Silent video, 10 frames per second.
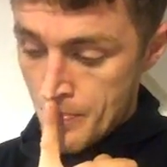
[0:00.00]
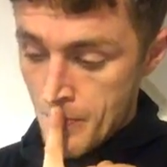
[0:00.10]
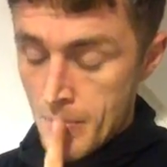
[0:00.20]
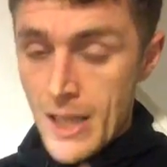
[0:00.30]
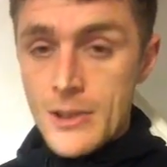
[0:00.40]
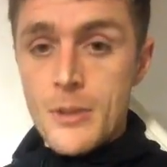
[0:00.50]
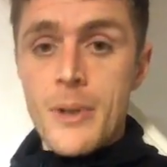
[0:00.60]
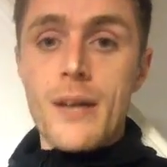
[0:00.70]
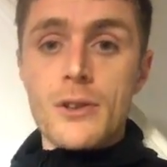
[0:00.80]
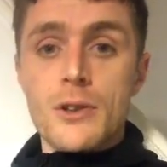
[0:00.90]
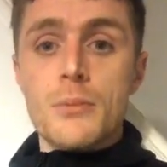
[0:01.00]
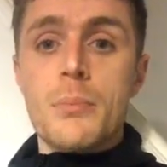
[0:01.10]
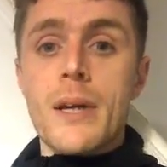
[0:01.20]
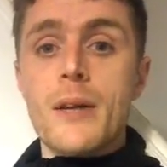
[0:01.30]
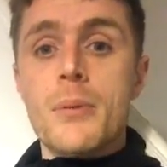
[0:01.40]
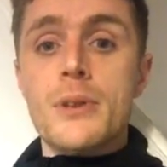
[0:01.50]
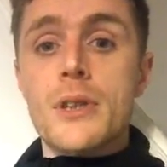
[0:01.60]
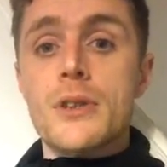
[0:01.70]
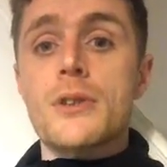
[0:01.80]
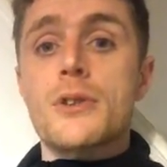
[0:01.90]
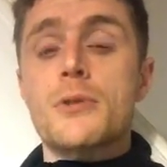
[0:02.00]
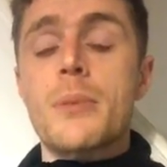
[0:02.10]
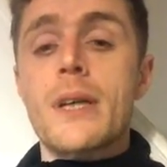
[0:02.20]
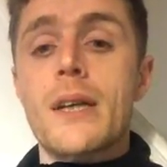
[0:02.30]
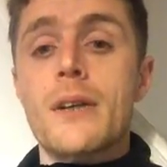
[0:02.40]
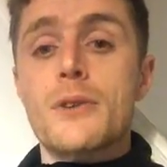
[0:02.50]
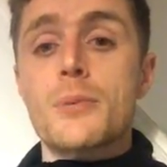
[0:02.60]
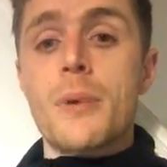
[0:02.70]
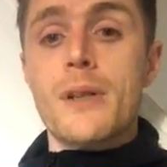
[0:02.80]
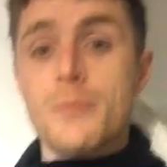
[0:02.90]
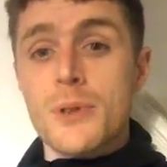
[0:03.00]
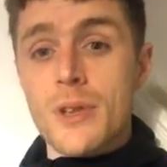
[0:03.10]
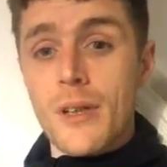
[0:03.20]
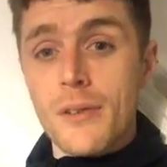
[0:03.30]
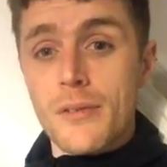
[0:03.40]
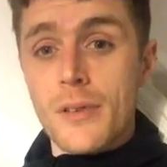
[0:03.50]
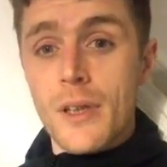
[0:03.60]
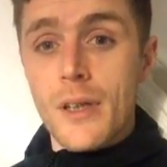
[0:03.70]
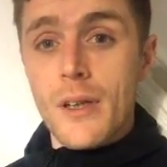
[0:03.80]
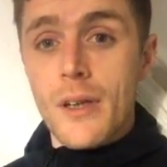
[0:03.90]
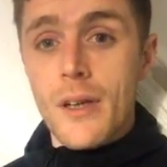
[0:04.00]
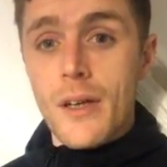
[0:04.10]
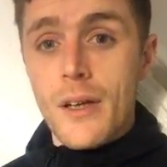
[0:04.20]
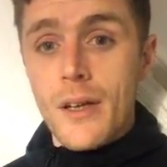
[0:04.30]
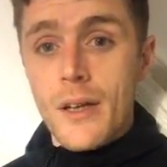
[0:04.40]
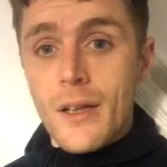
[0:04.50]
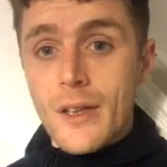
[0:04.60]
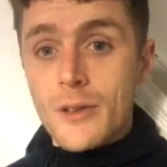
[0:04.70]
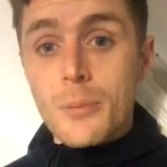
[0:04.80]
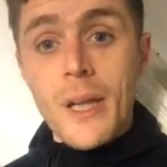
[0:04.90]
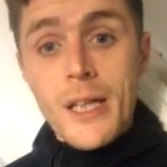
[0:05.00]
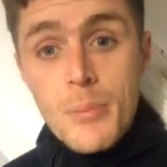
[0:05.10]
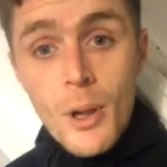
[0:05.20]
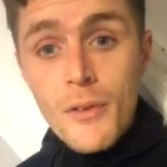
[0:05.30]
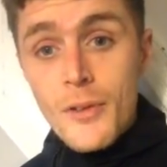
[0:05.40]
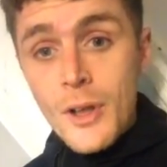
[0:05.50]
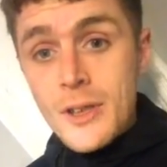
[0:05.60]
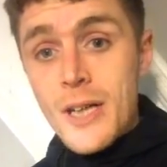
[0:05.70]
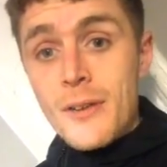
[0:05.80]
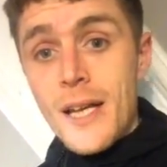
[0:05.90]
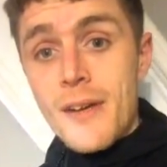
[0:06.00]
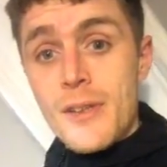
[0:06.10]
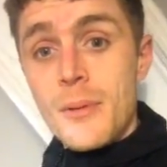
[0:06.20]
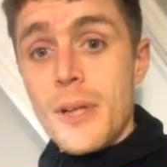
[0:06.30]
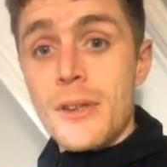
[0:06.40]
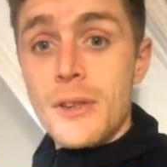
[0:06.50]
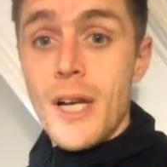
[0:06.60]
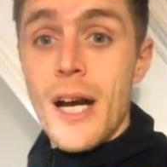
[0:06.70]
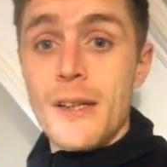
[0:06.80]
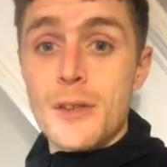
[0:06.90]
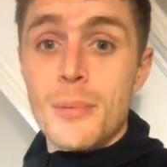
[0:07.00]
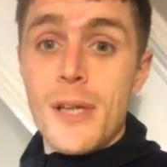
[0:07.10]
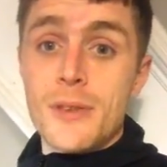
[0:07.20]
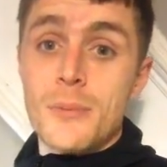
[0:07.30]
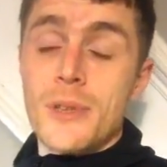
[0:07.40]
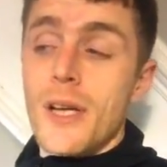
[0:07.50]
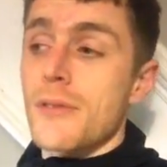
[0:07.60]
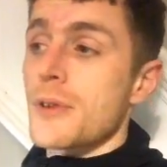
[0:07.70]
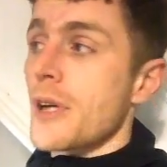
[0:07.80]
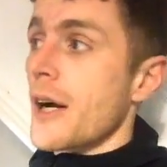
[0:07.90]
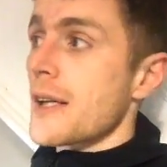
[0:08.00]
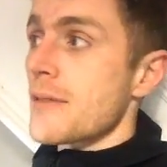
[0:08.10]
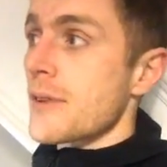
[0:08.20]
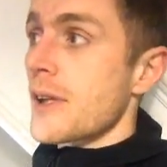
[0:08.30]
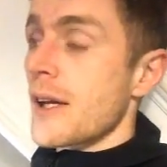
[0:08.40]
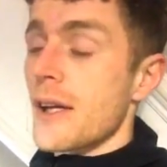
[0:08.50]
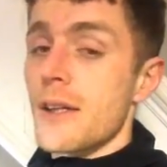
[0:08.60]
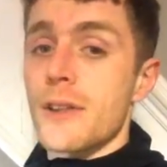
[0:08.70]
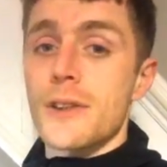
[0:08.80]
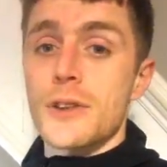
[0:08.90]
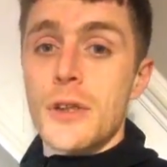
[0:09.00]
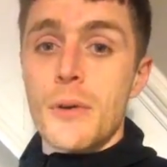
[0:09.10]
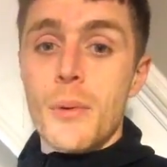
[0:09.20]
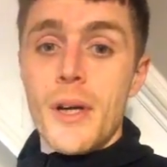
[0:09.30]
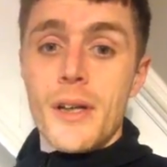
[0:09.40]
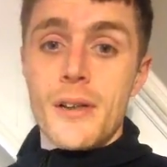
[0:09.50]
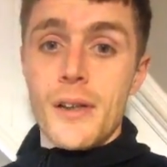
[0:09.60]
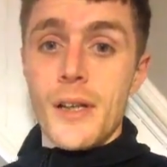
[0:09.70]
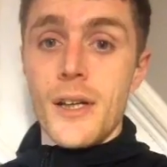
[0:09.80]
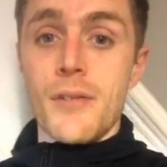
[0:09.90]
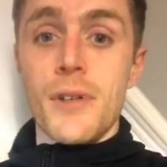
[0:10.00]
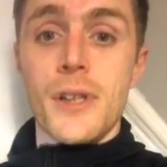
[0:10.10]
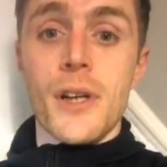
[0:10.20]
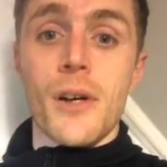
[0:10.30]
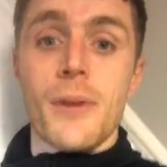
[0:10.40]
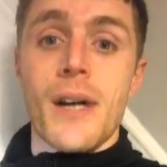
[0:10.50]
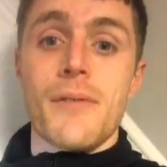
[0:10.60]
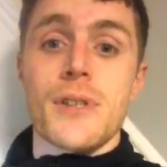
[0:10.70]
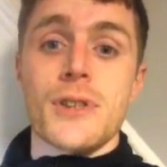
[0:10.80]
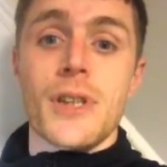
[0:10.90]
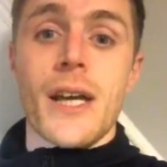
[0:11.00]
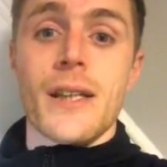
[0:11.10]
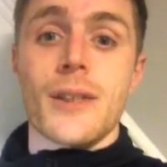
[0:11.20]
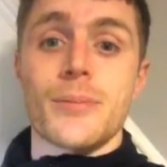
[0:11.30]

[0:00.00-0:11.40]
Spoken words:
Blessed to be able to just be in a position to speak and express myself. Because there's plenty of poor fuckers out there in the world who can't express themselves, who can't even shoot a quick video, have to say.